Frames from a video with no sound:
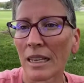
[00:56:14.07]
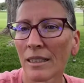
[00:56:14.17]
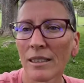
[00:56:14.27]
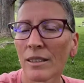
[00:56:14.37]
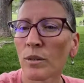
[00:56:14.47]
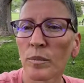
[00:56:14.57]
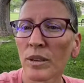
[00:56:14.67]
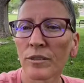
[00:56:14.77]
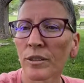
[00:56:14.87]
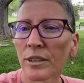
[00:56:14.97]
So
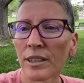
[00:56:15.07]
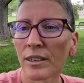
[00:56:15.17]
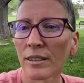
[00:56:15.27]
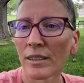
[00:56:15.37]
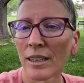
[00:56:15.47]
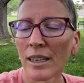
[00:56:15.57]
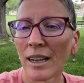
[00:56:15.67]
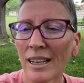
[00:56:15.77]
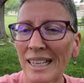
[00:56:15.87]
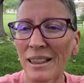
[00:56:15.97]
beautiful here.
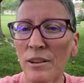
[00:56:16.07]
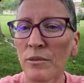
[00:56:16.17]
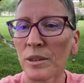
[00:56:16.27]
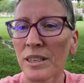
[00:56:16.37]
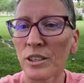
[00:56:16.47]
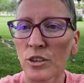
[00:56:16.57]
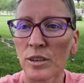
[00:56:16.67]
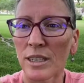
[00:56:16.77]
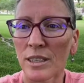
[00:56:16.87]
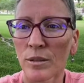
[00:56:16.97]
And I love when these
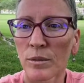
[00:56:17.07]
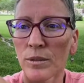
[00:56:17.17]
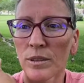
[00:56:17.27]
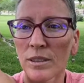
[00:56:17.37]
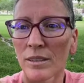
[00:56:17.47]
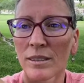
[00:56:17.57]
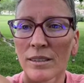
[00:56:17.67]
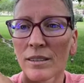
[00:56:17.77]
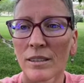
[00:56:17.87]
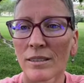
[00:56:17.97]
trees, the roots
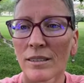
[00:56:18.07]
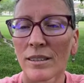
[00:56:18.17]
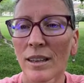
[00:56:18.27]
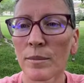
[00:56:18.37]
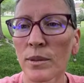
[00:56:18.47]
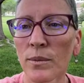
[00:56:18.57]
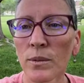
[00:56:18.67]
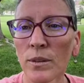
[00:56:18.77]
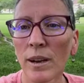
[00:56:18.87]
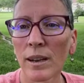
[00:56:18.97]
come through
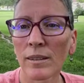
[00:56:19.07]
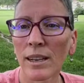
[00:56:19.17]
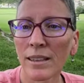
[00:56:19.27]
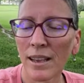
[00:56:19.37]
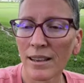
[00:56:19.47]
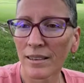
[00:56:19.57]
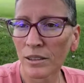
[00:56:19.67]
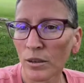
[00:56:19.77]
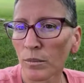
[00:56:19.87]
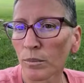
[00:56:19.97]
the ground like that. It's
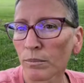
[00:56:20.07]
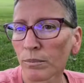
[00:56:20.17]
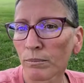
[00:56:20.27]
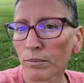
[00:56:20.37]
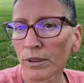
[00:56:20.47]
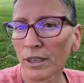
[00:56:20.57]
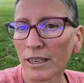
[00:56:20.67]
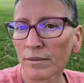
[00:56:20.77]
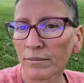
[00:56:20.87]
so pretty.